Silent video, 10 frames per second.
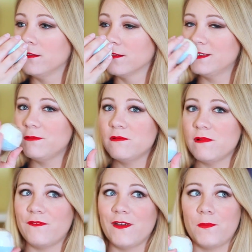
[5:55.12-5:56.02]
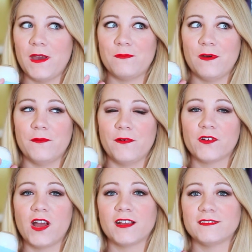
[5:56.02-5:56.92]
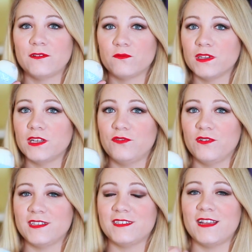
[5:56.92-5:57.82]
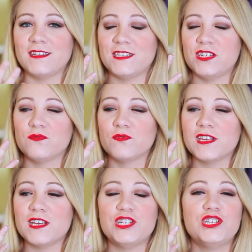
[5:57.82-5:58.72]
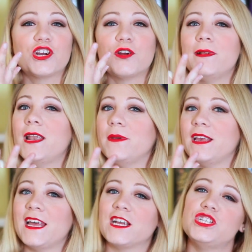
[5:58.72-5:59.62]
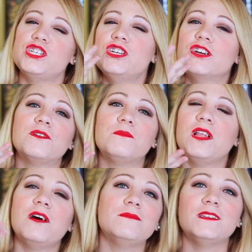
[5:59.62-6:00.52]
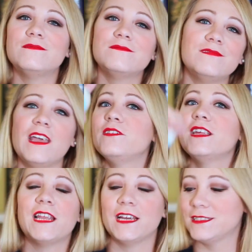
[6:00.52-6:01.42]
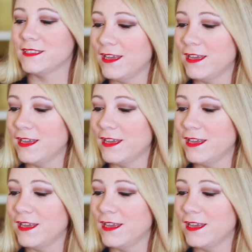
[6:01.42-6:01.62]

this might be my favorite bath bomb I've ever gotten because I really enjoy the scent. It's just really sugar plummy, like sugar plum and everything nice.